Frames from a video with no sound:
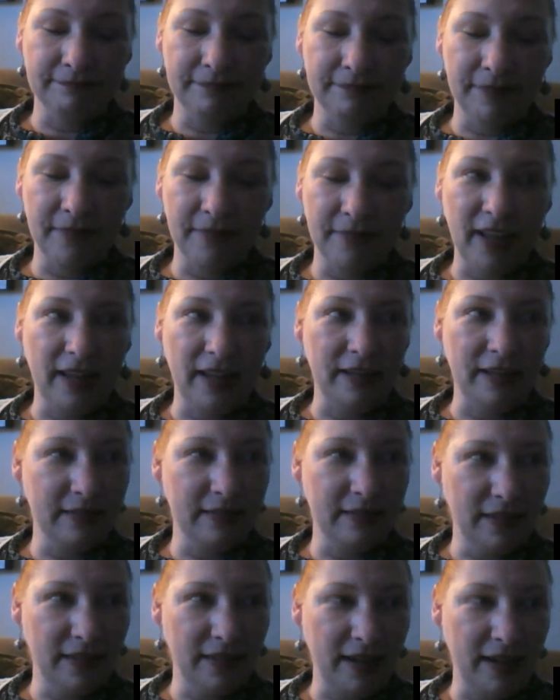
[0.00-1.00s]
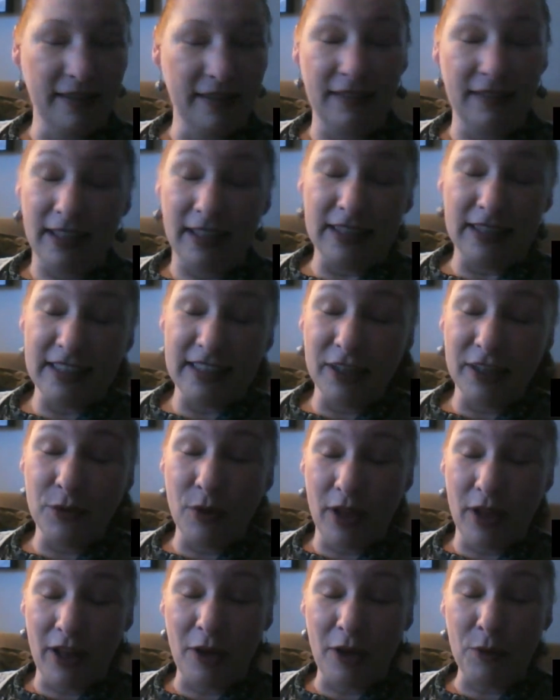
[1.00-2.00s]
that TIC
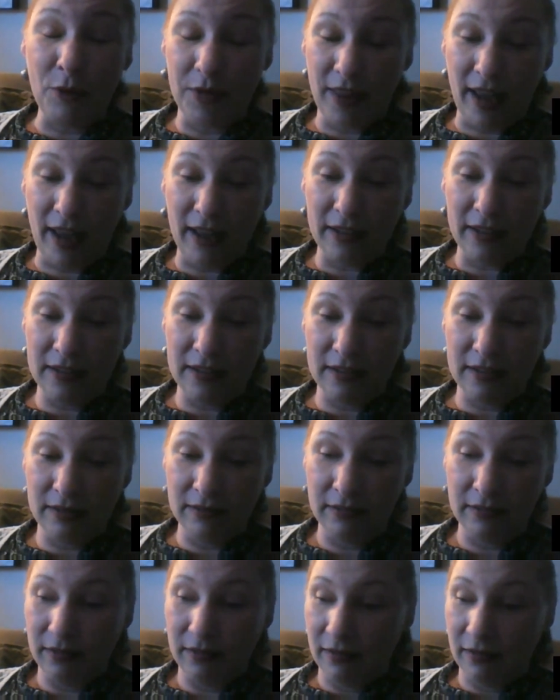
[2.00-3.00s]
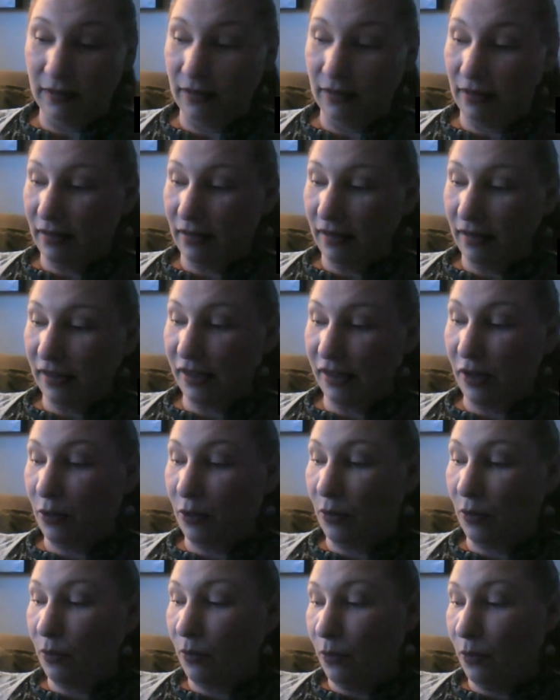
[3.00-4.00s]
will help that.
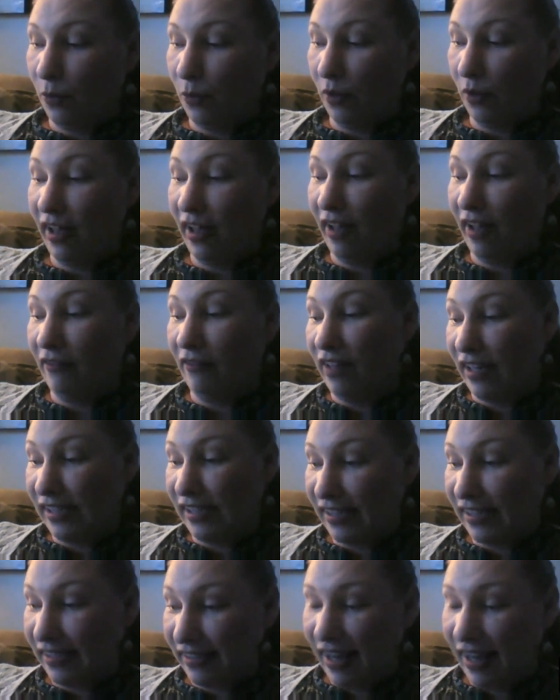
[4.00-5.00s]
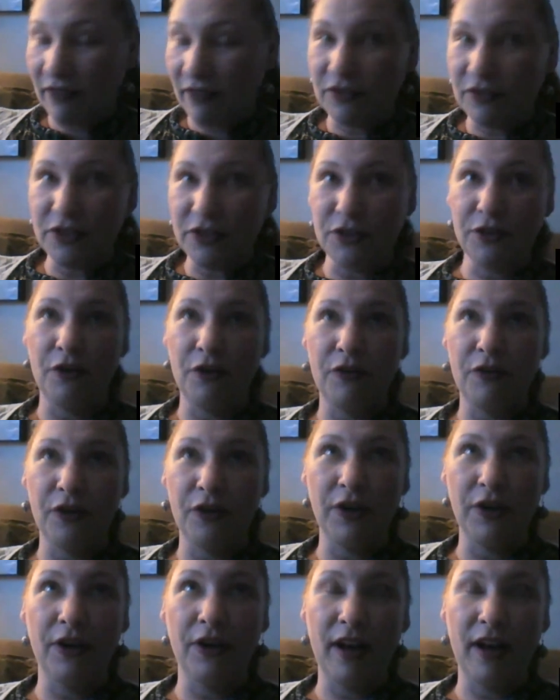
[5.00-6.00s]
So we'll have less staff
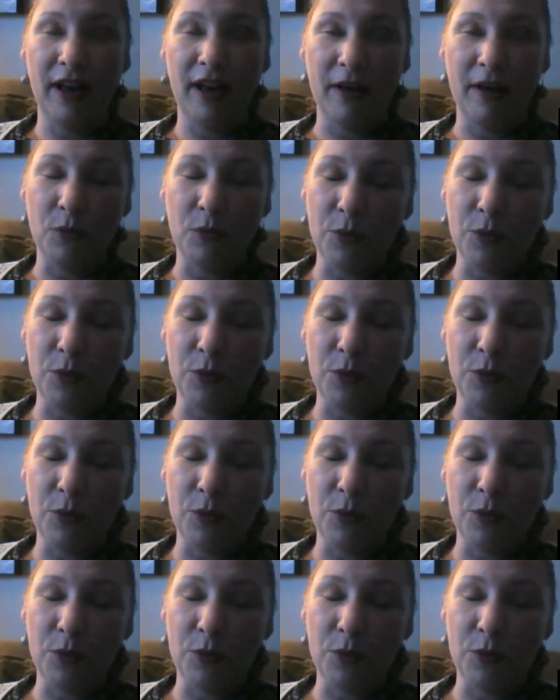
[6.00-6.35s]
turnover. We'll